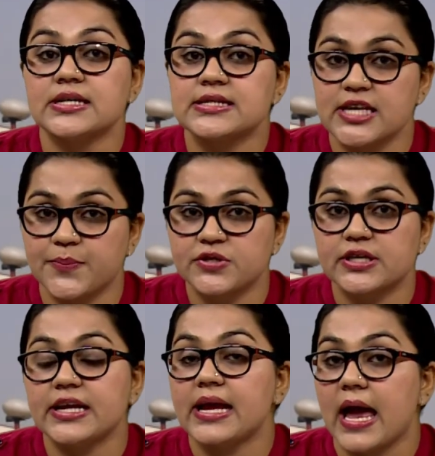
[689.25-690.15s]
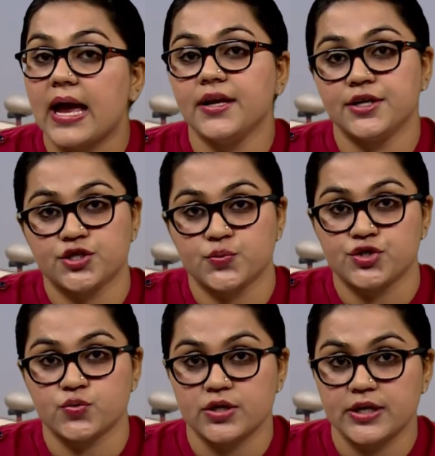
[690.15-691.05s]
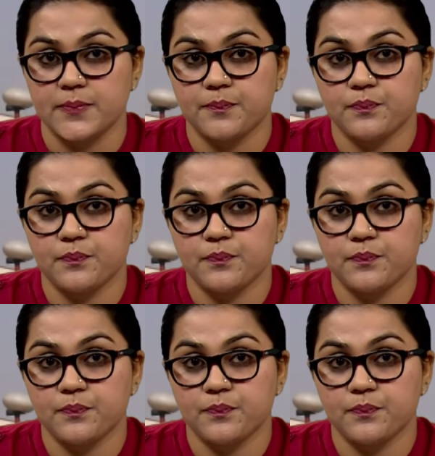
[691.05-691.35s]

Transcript: separately and individually.